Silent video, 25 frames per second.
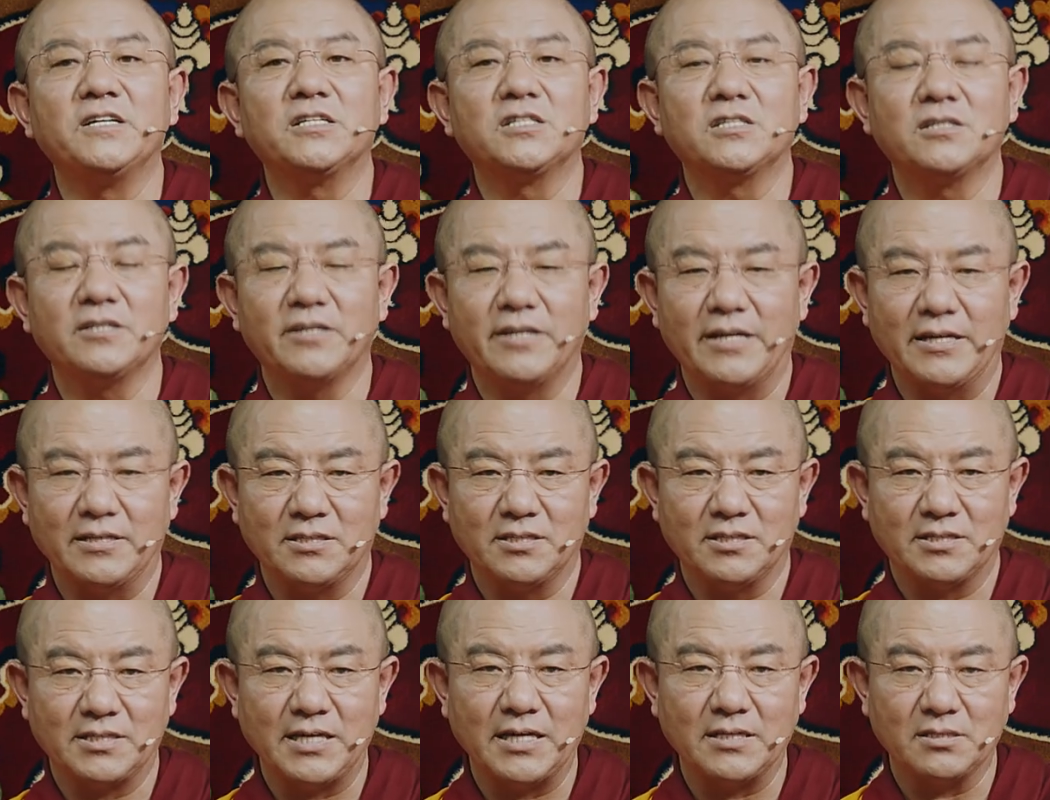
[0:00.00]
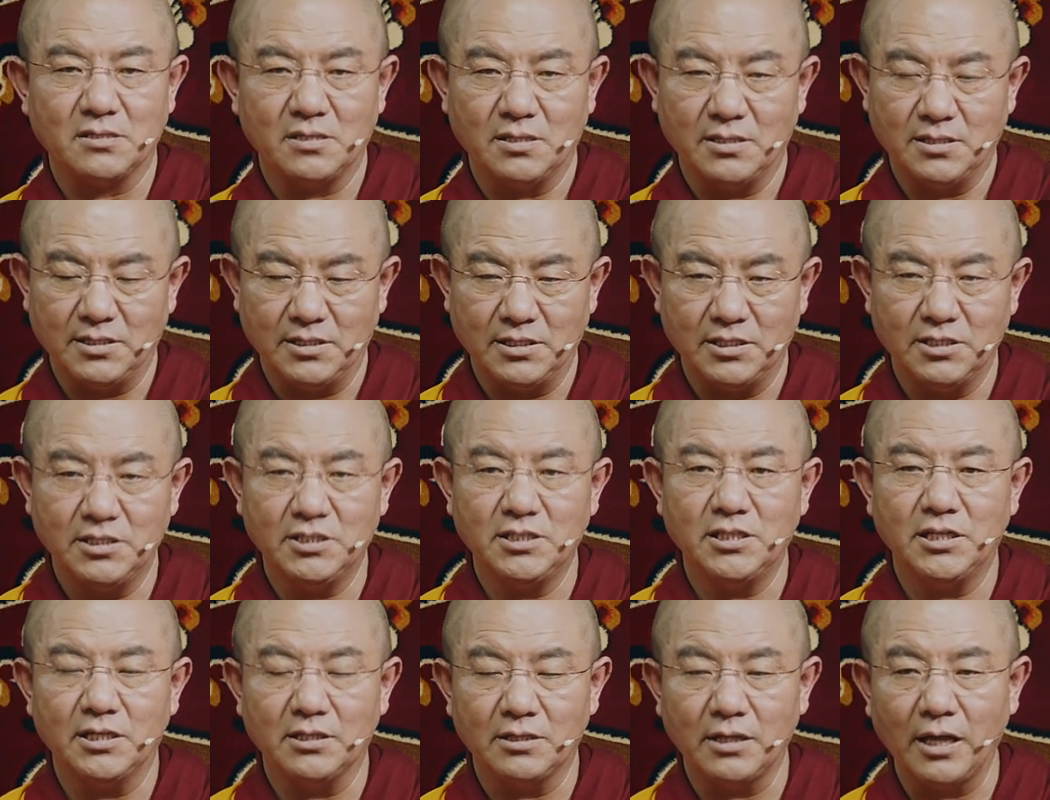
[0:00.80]

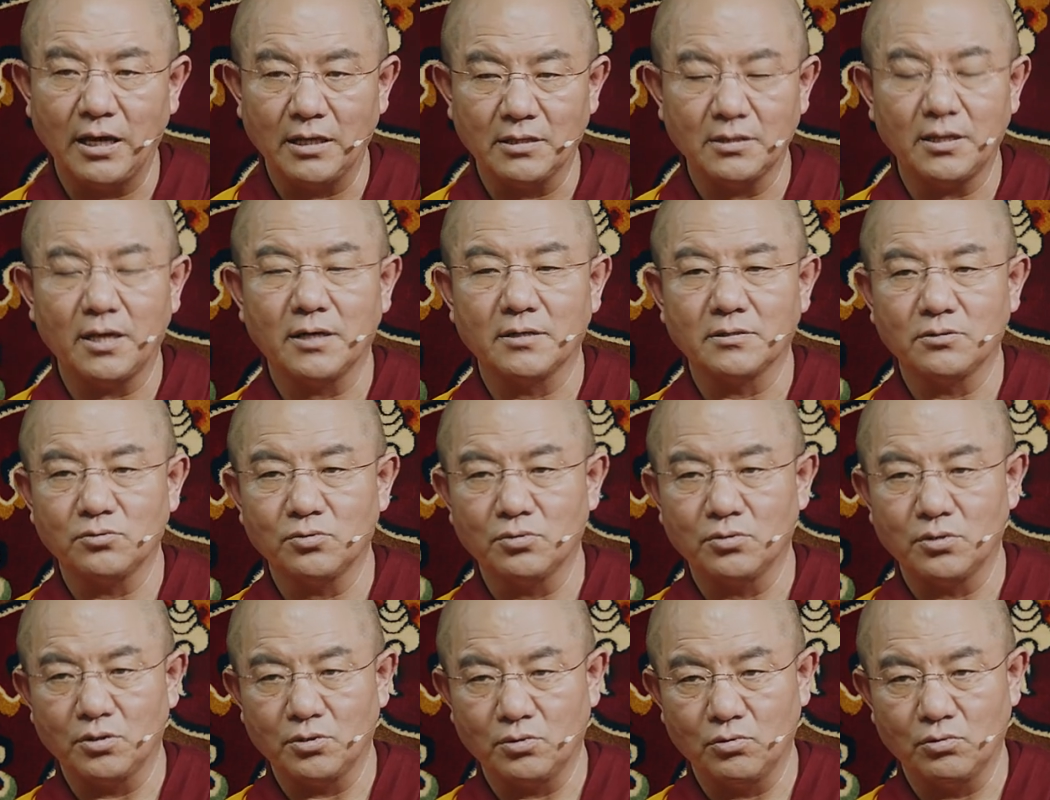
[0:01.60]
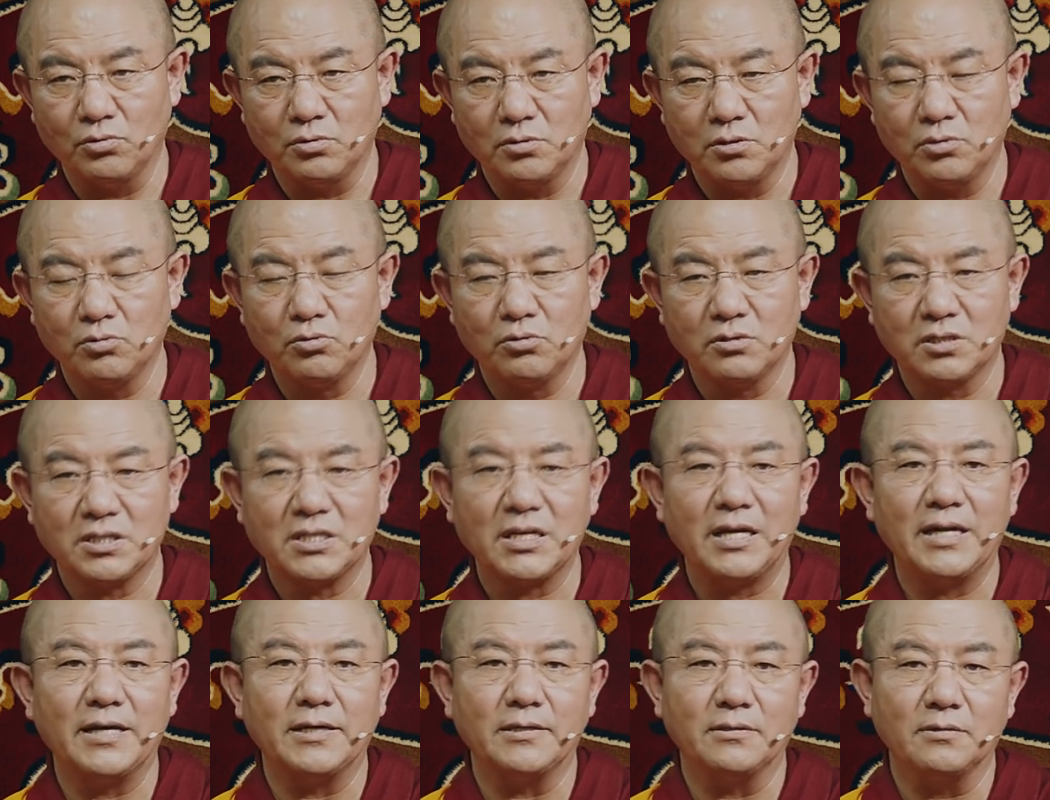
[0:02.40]
It has many faults
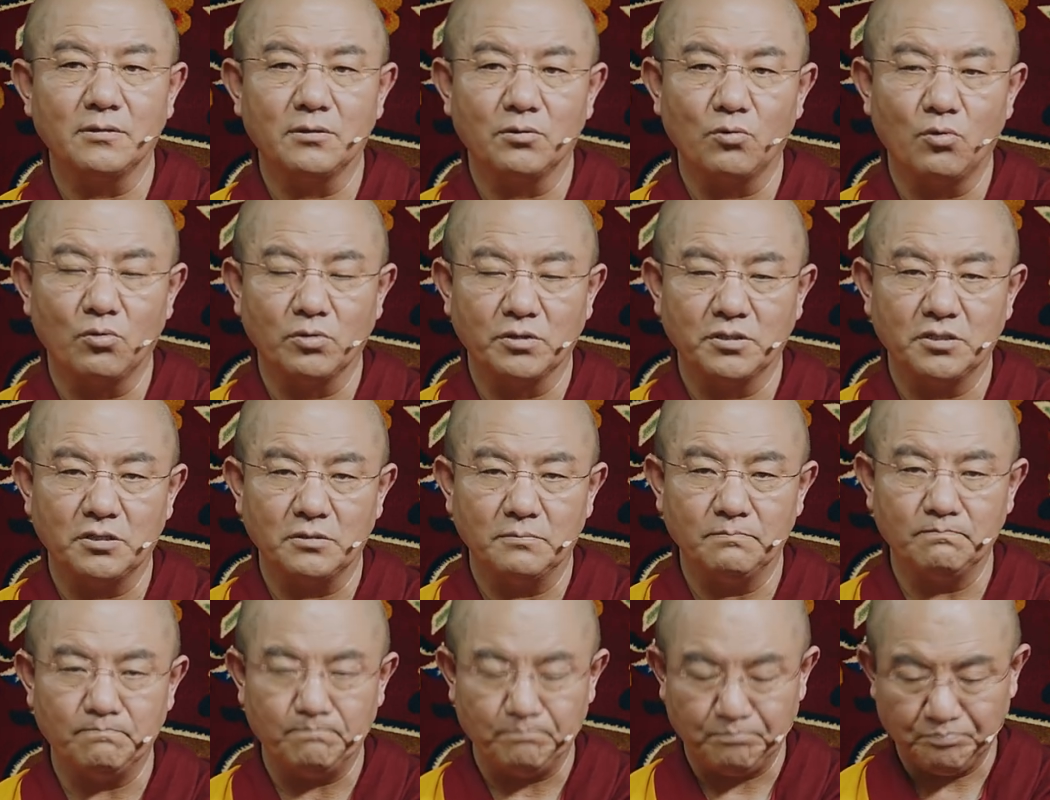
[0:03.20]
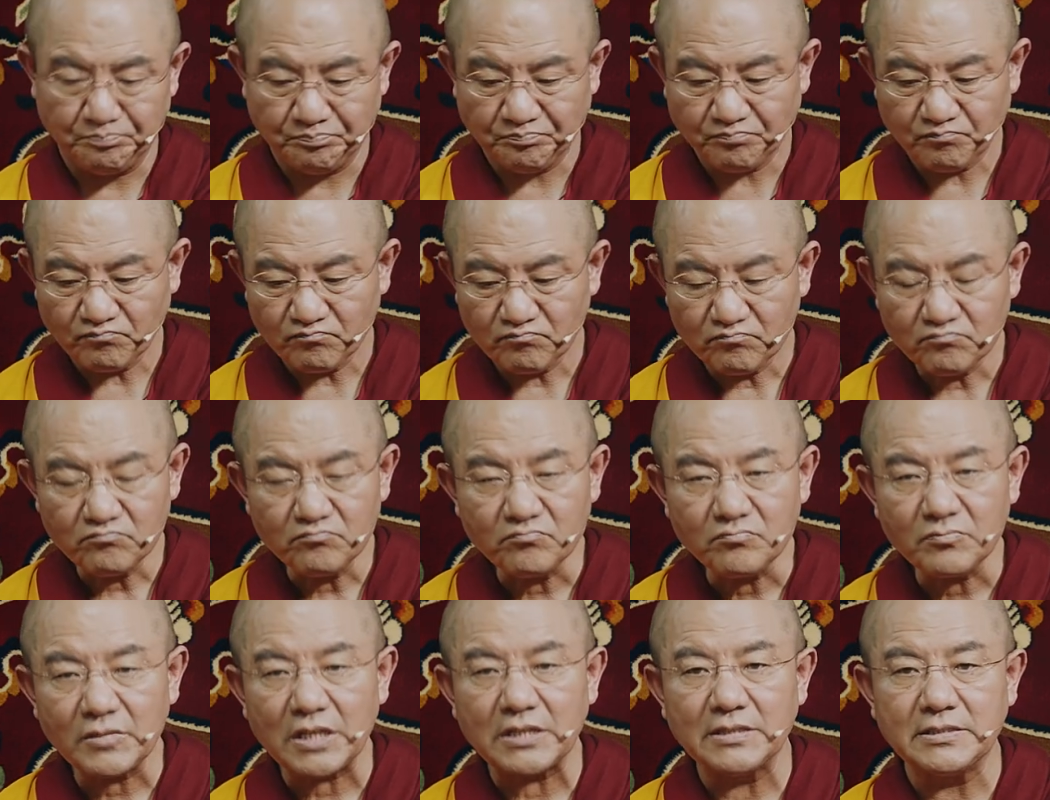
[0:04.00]
that could attach to,
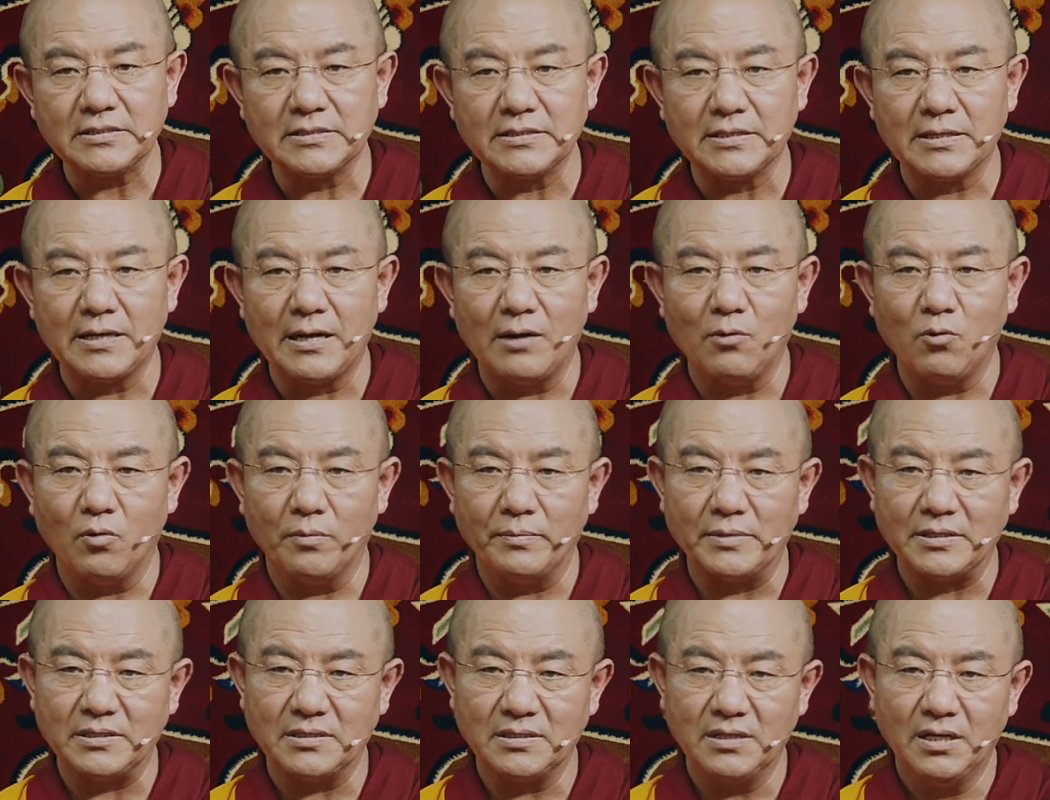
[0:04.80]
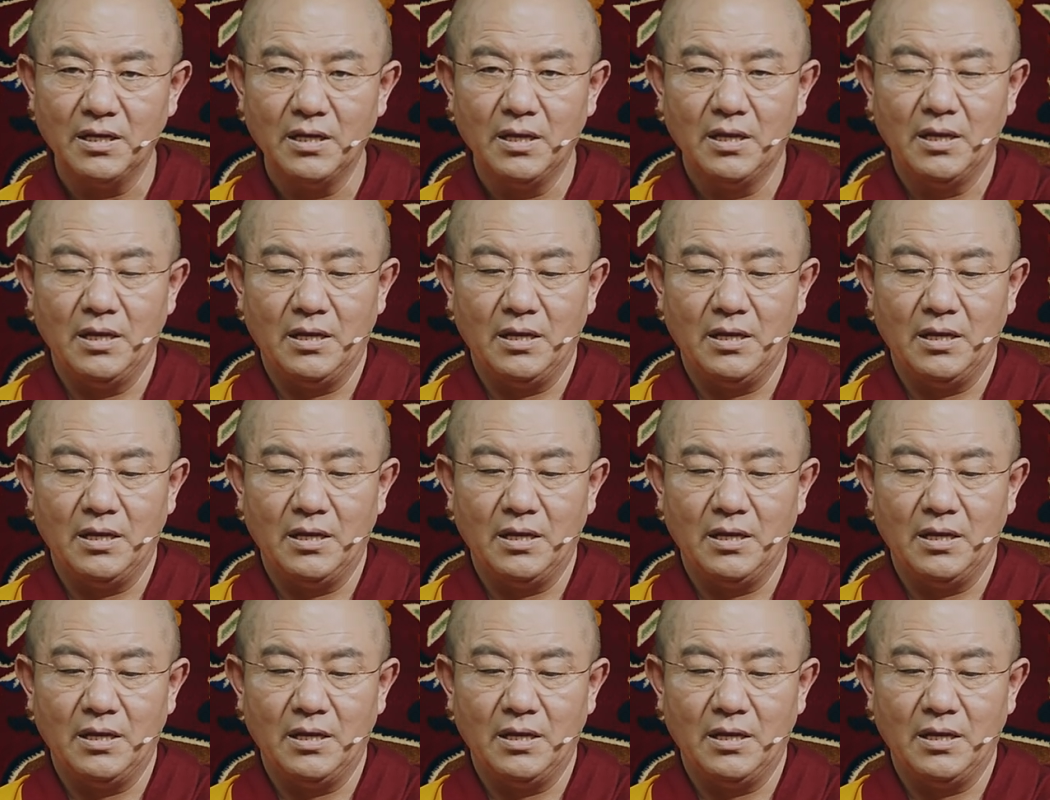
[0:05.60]
to such statement.